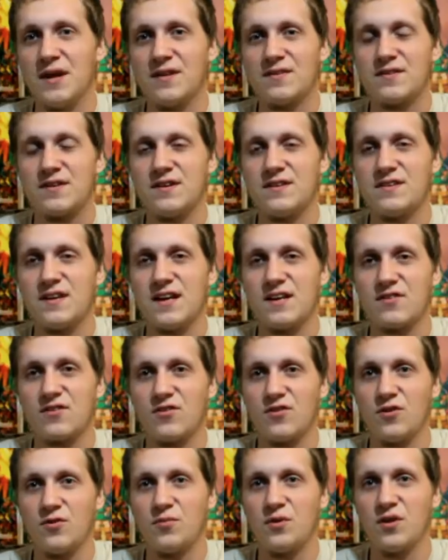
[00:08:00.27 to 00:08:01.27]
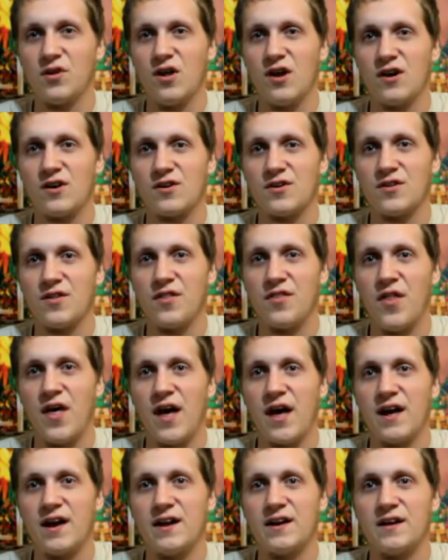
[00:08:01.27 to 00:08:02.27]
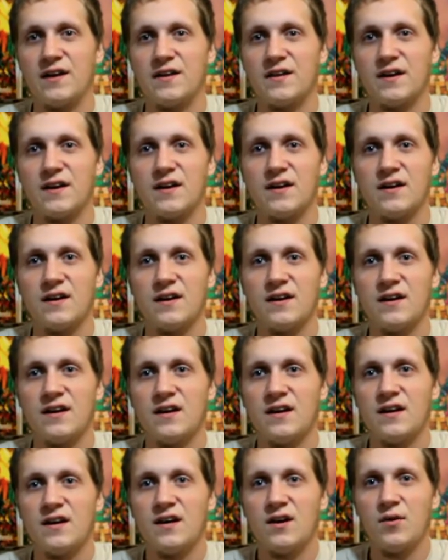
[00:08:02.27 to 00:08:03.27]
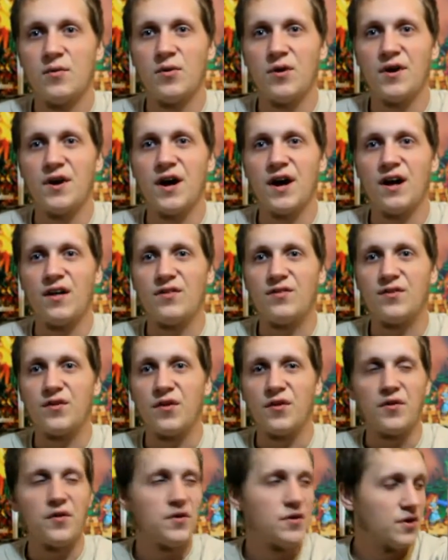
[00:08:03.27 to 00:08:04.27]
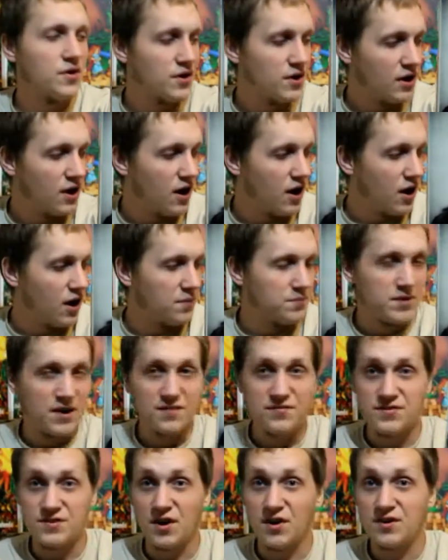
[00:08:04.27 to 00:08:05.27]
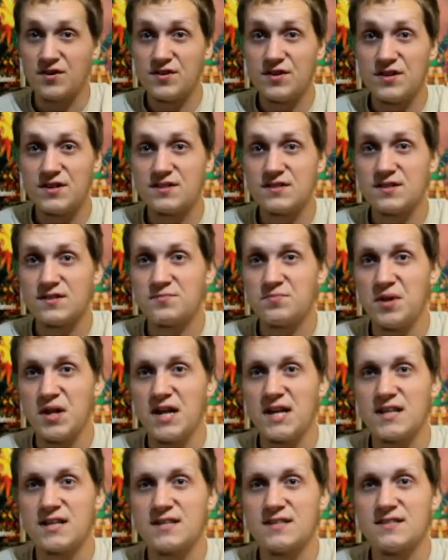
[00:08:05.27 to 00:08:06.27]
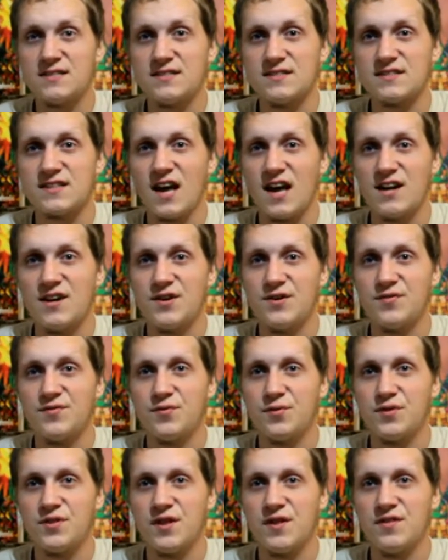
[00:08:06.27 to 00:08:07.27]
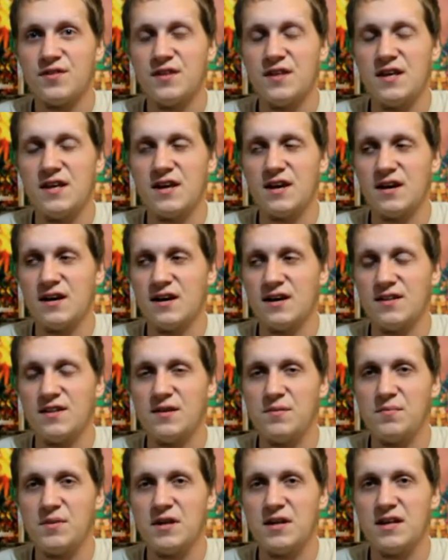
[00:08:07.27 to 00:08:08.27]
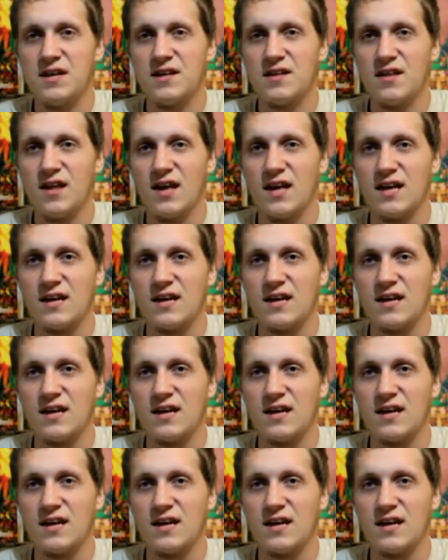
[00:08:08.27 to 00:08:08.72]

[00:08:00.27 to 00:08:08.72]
that it's going to take us a little bit longer than that and whatnot. So, but I've started this. Playing this is kind of within the immediate,